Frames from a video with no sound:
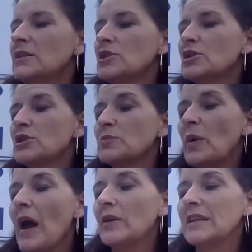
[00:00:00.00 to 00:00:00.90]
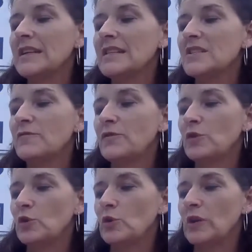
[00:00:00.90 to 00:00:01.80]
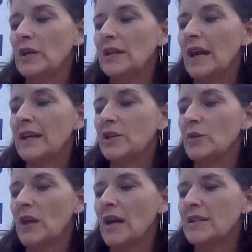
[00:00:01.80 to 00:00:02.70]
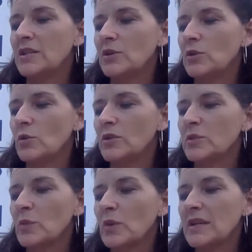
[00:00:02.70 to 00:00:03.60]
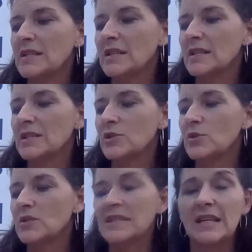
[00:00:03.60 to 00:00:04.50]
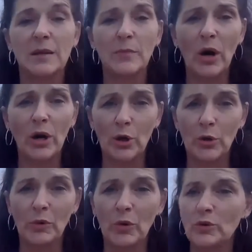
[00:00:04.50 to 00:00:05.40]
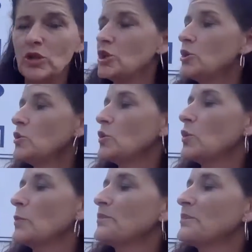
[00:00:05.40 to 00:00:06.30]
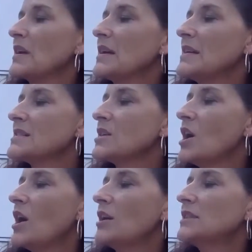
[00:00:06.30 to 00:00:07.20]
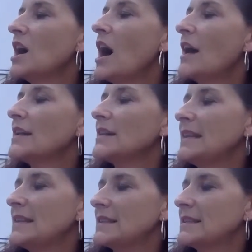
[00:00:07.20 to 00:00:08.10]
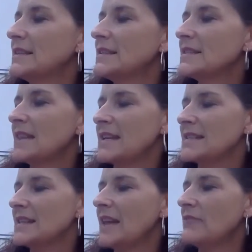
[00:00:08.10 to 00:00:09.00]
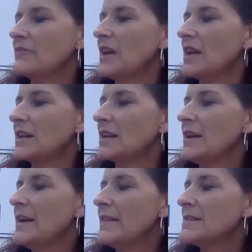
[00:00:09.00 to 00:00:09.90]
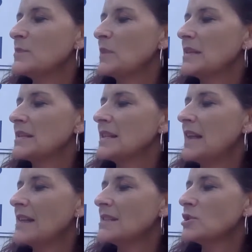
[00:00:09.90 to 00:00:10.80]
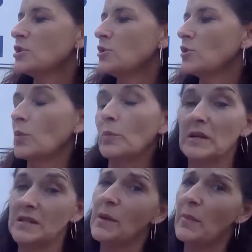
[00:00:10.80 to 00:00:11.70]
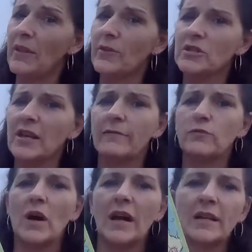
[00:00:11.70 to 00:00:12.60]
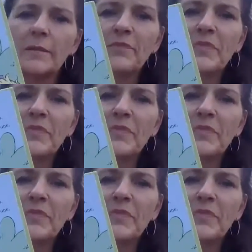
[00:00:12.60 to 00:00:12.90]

To sprout, it needs food, like you and I do, which brings us to seed part numero two. It's called cotyledon. Say, isn't that fun? This bean seed has two, but some others have one.